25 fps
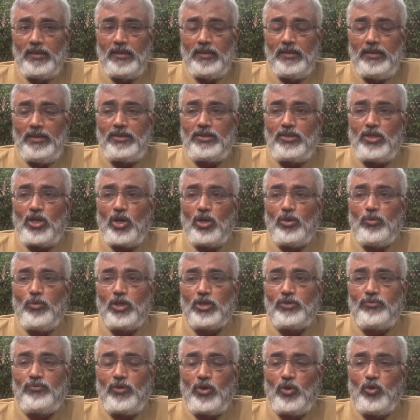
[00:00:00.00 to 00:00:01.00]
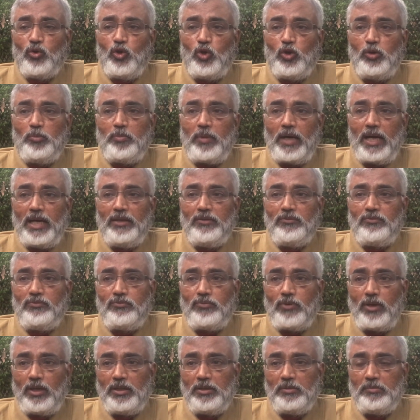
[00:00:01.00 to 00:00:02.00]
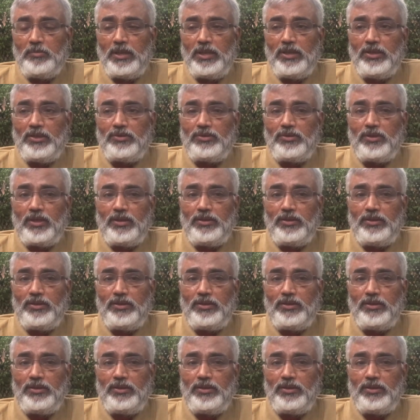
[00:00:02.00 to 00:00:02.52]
This call was followed by Foreign Minister